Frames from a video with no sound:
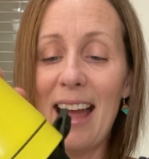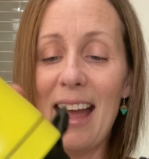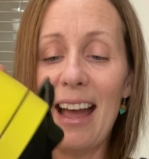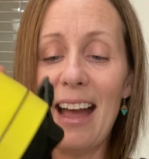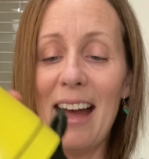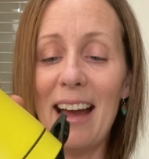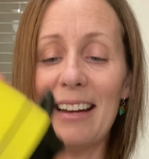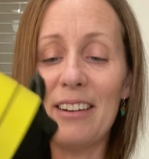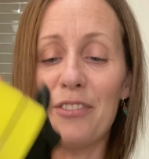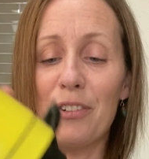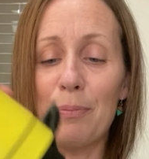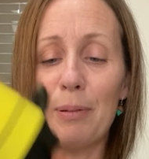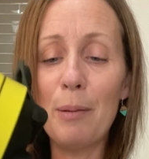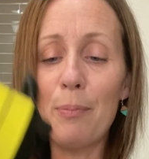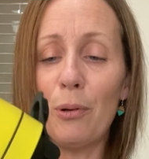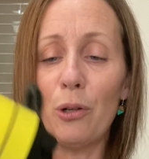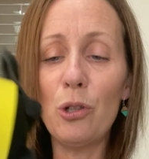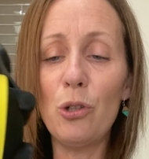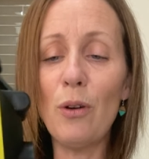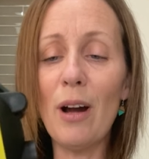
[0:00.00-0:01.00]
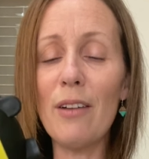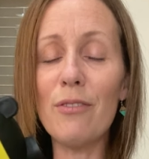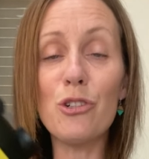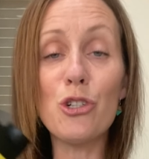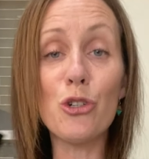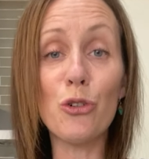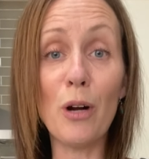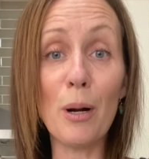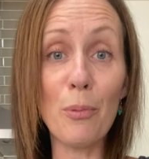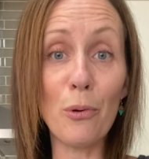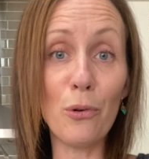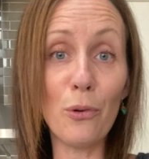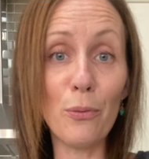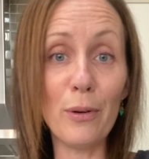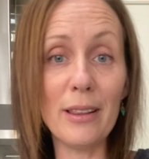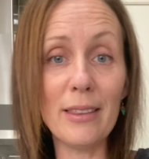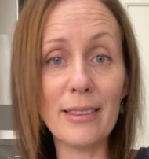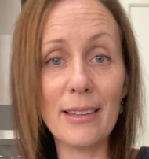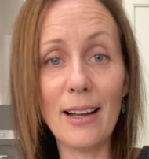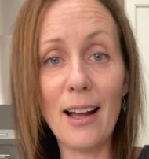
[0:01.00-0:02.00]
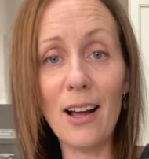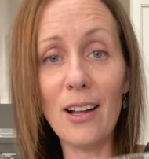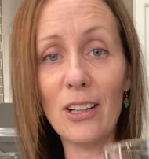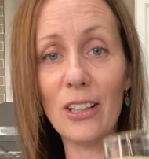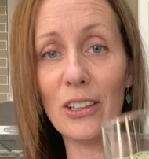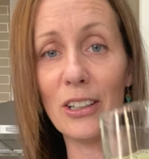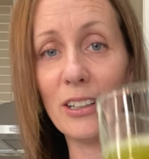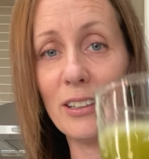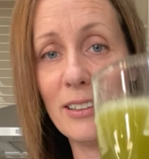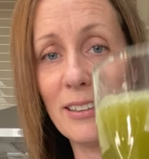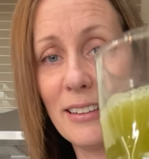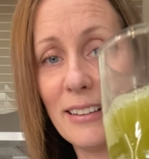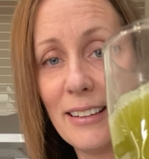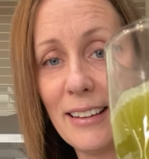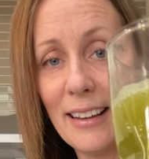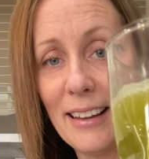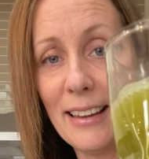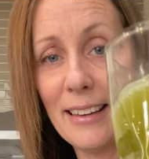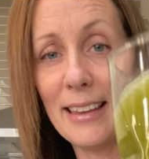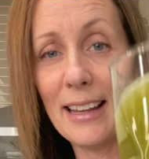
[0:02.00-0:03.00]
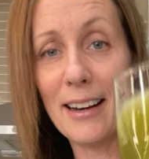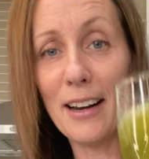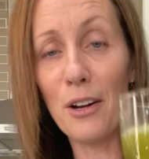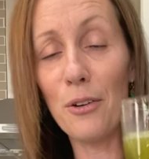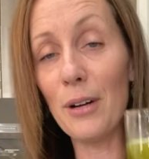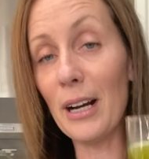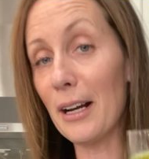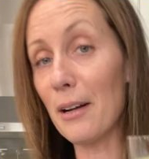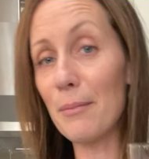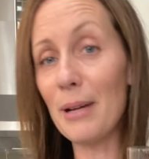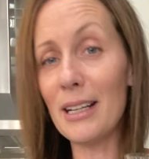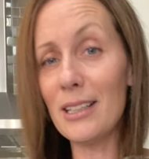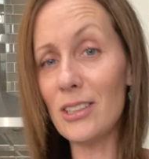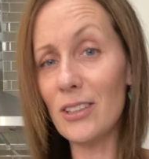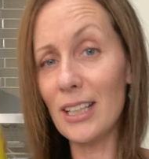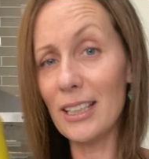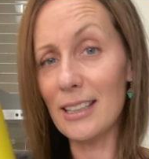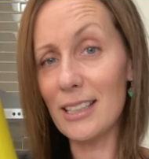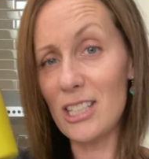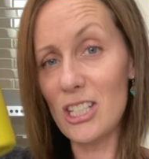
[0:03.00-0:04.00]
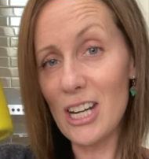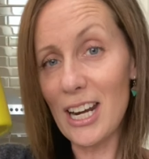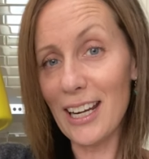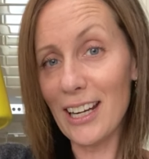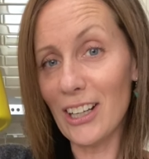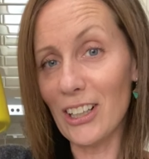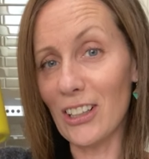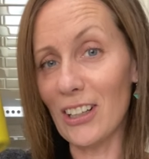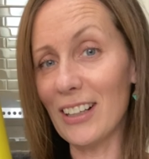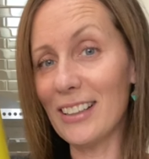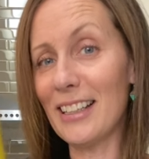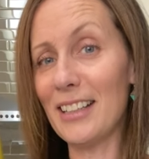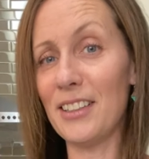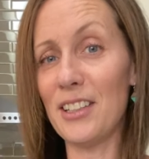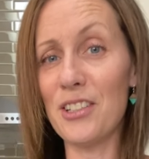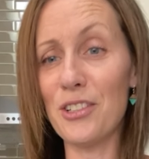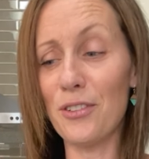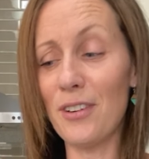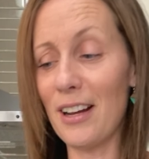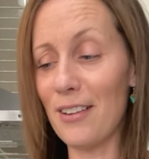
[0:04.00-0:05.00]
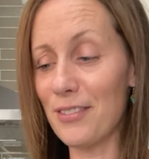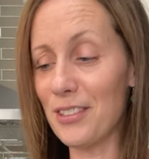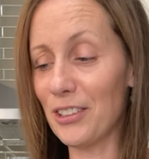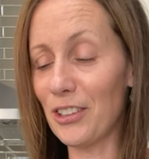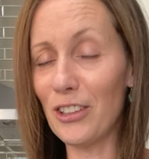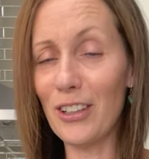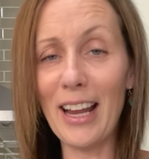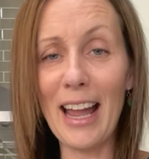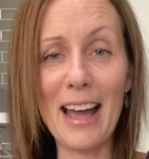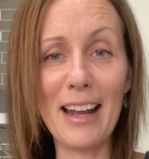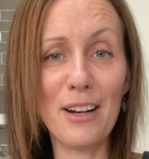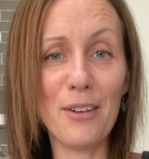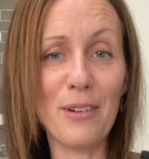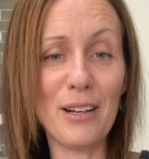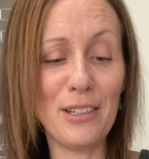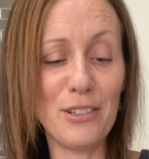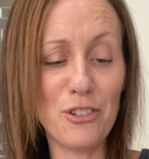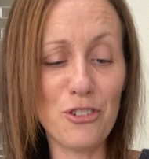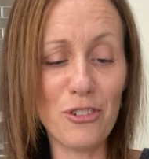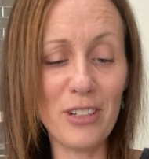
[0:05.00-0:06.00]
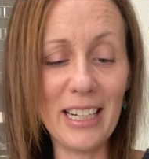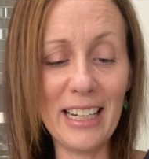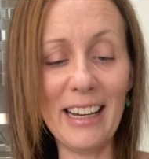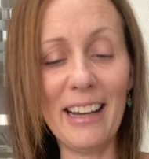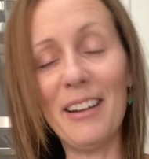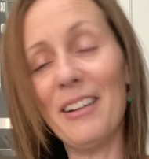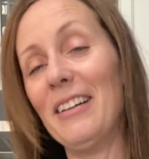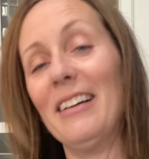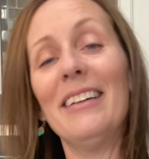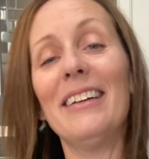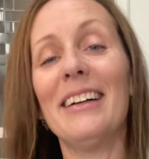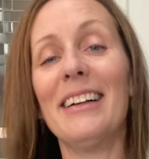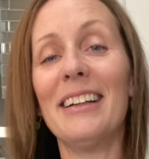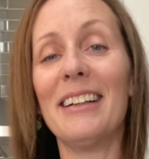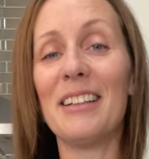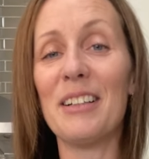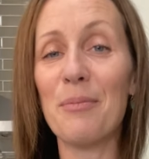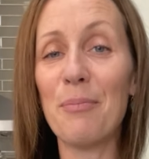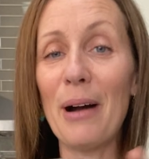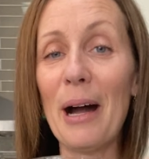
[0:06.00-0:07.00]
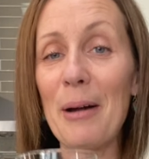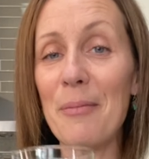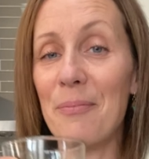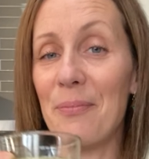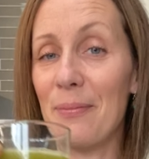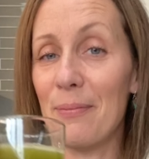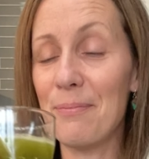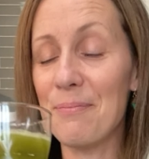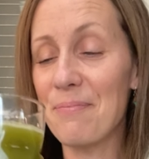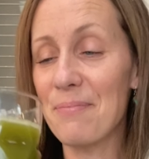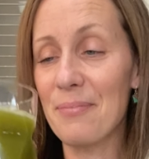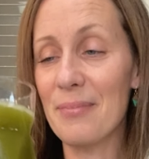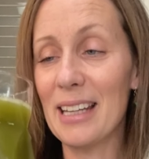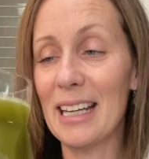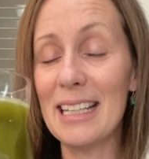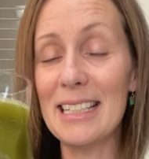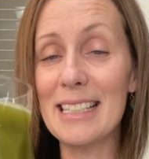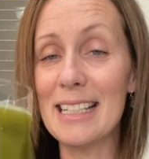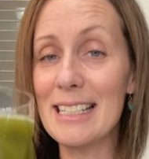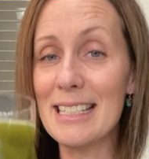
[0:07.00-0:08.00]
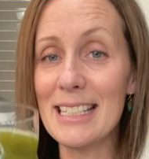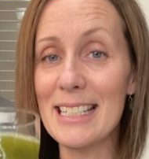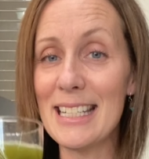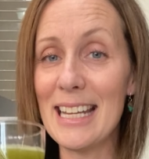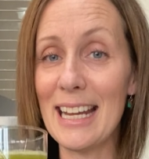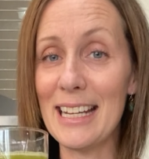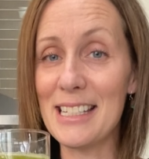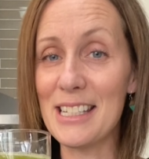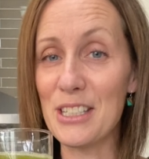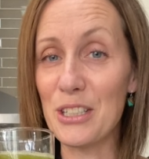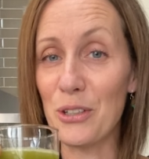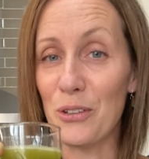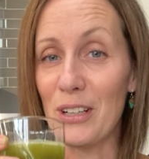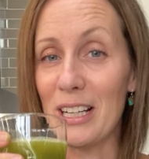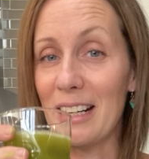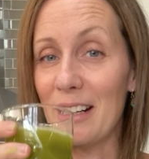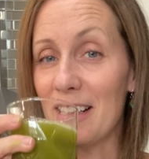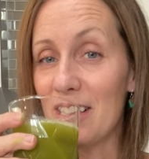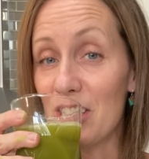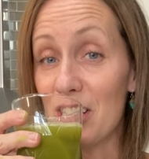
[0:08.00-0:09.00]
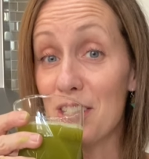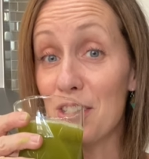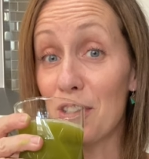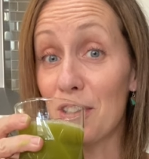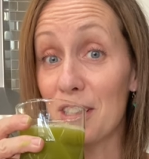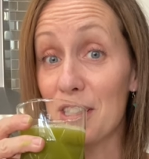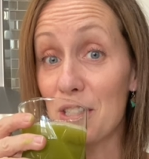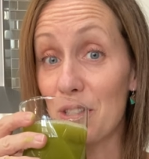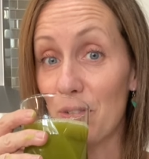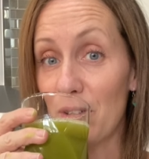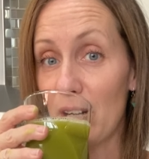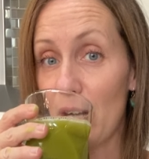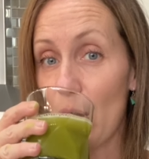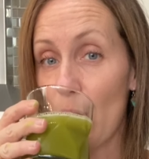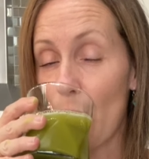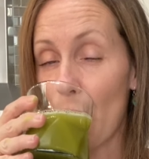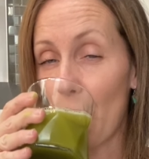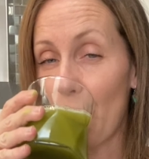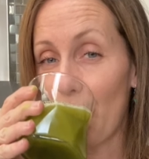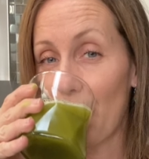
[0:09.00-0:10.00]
And for people who have trouble with the color, then I recommend you get the shaker, and then you don't have to look at it when you drink it. But it doesn't taste green, it just looks green.